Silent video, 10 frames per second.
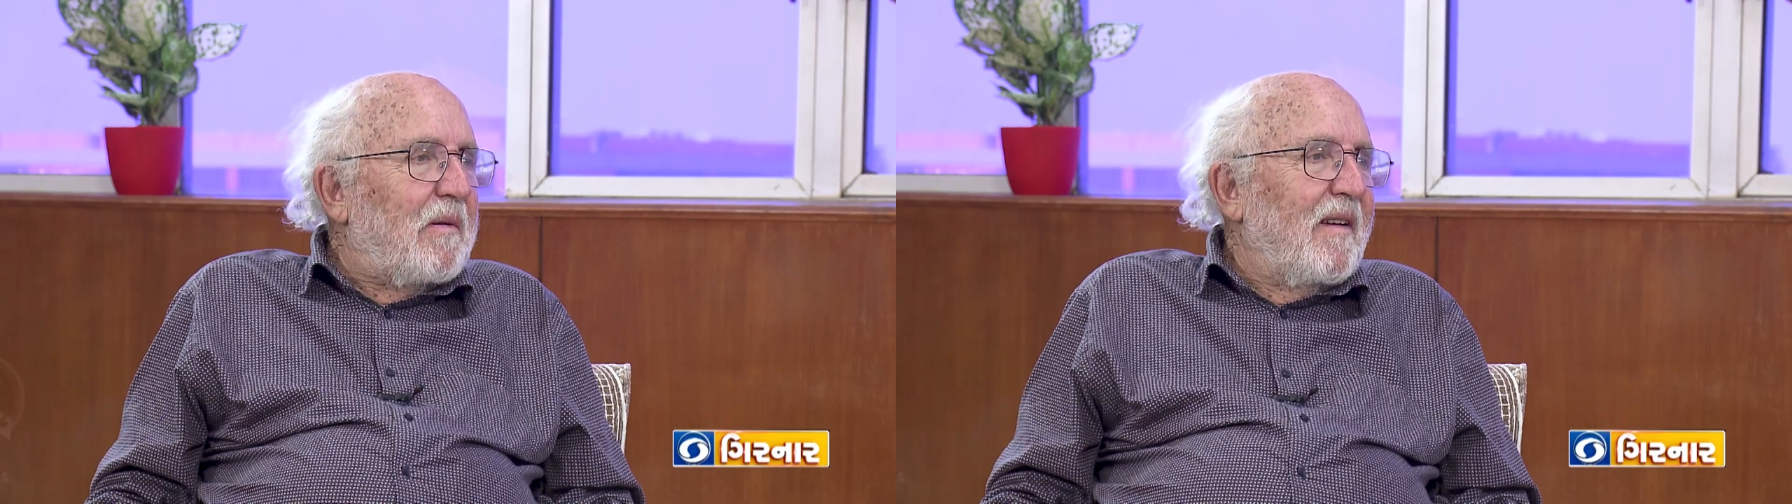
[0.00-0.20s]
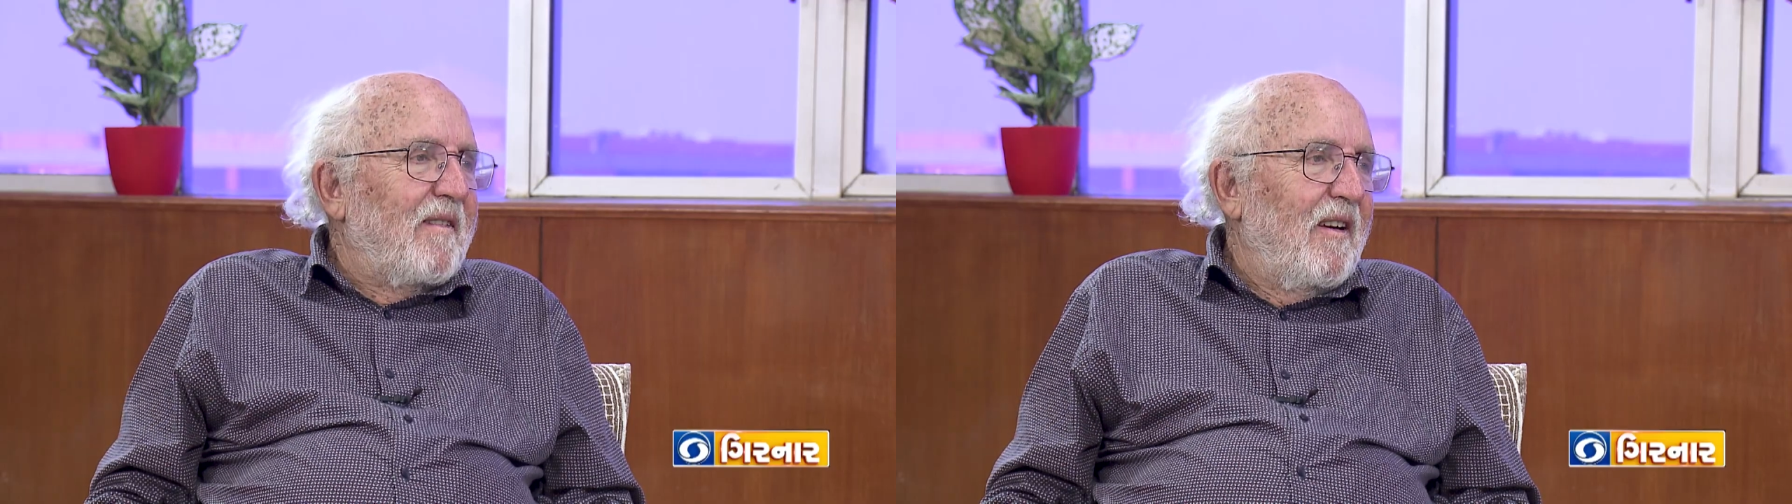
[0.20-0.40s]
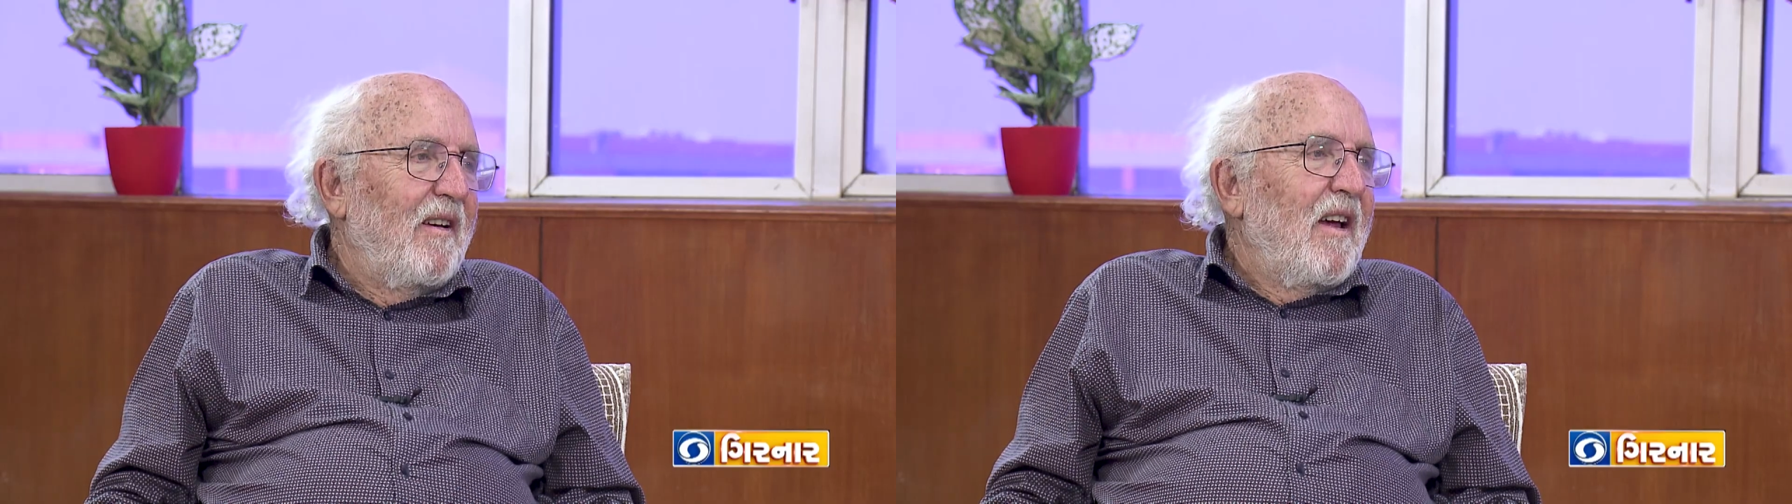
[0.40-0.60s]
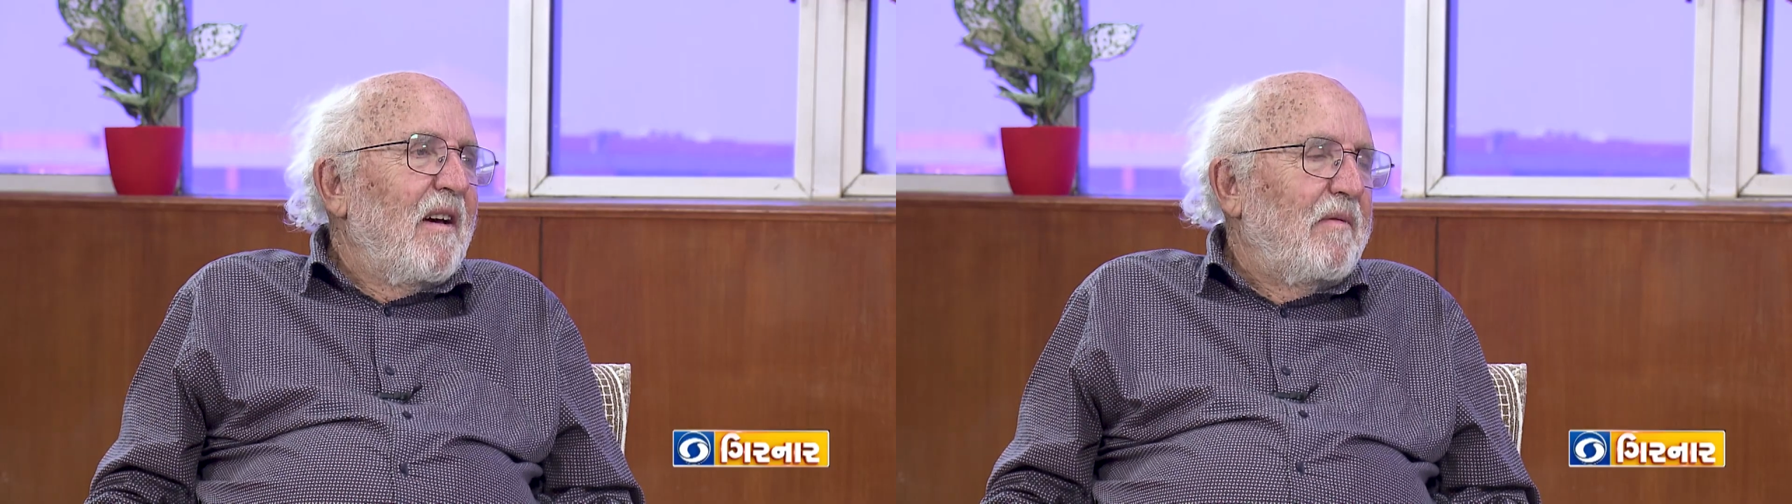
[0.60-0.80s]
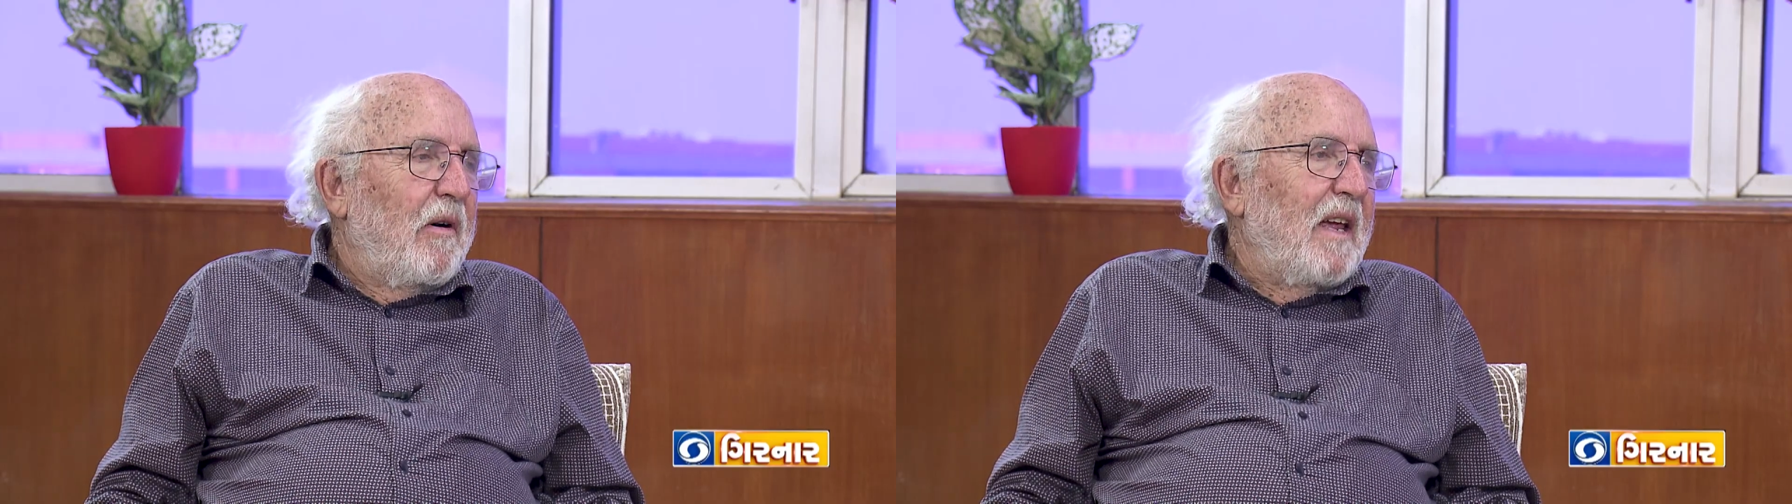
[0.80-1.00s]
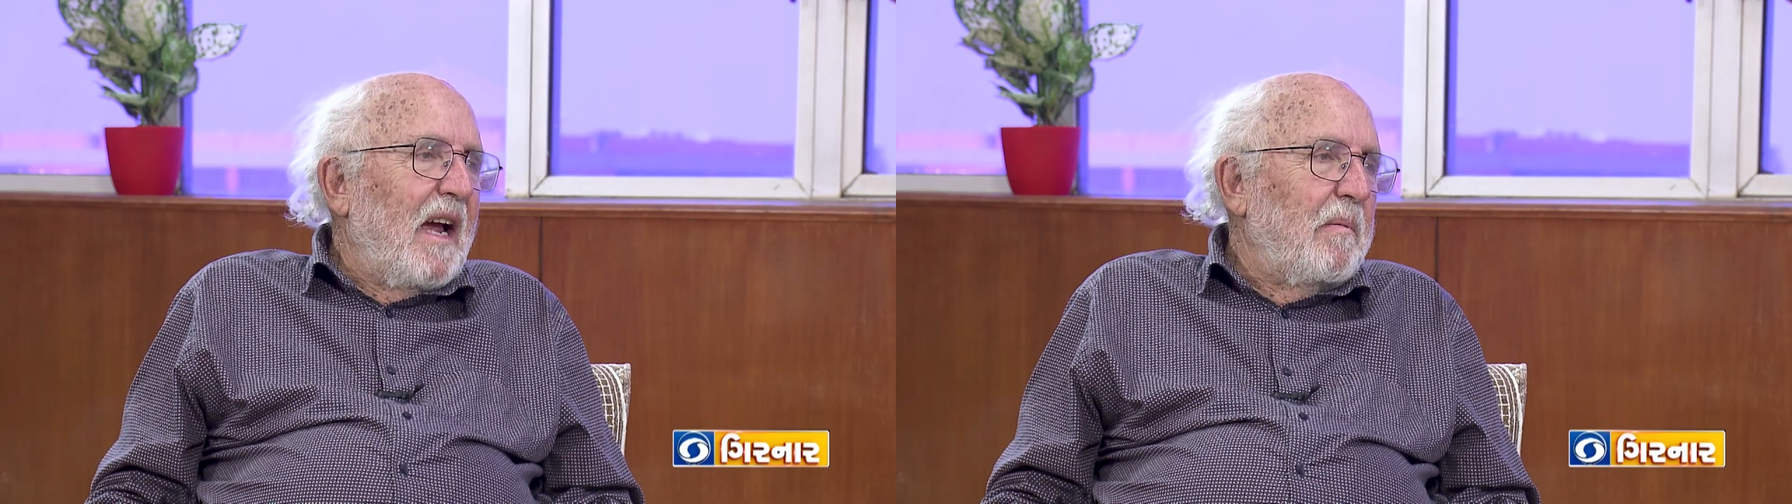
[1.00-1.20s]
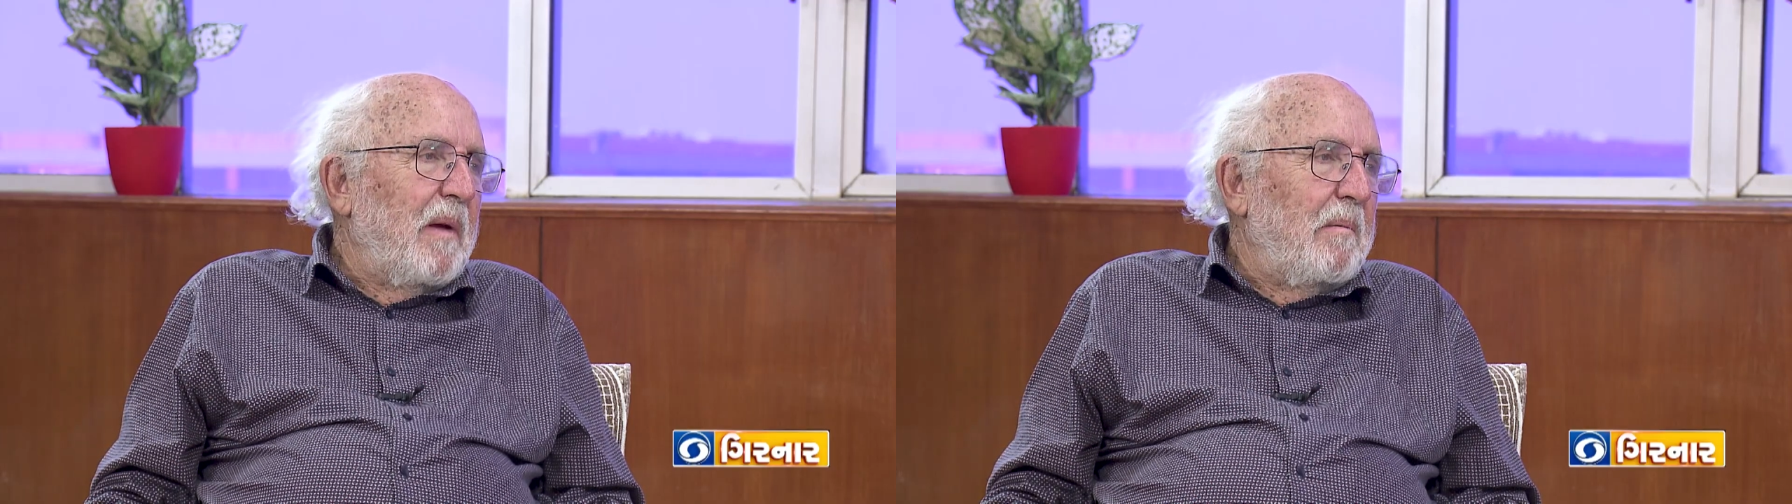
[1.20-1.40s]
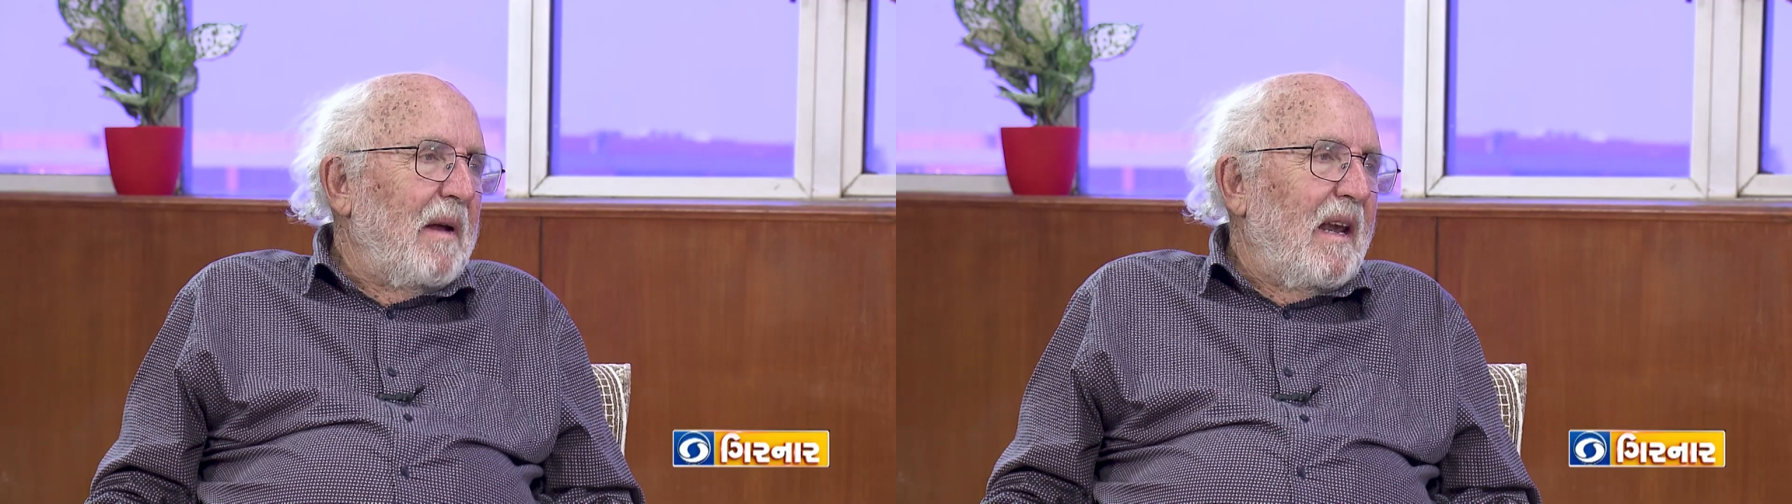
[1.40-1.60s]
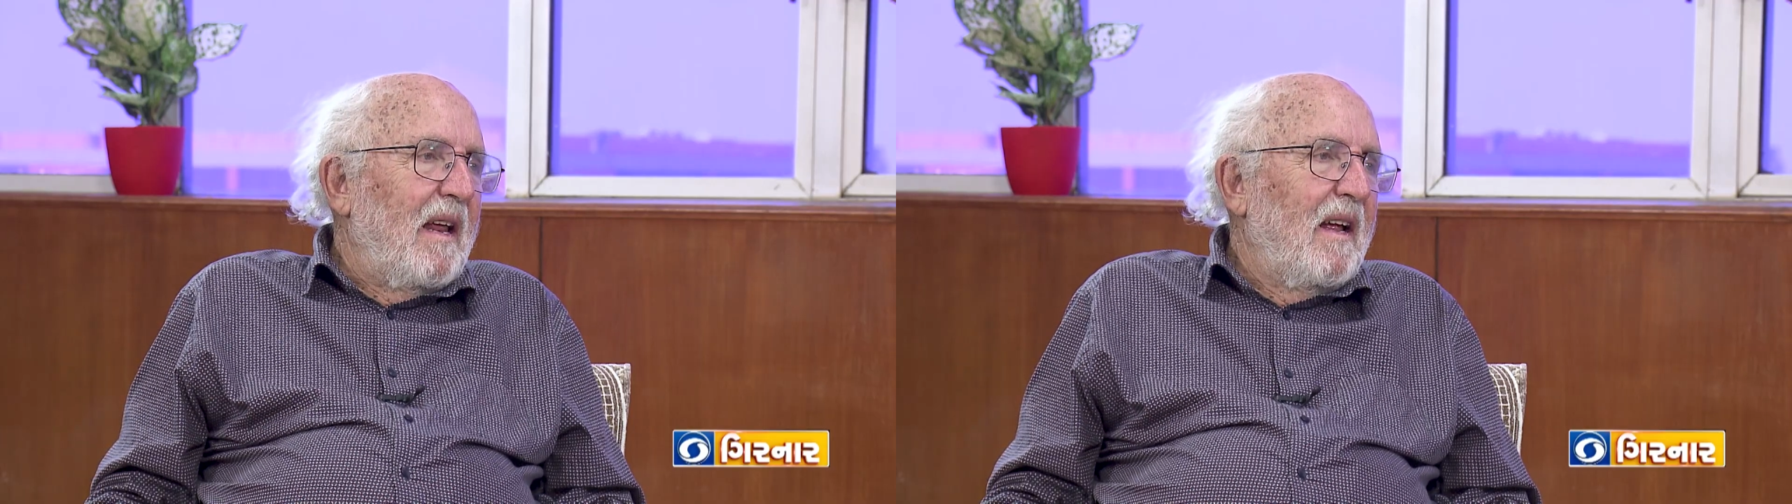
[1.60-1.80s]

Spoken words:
questions for young people.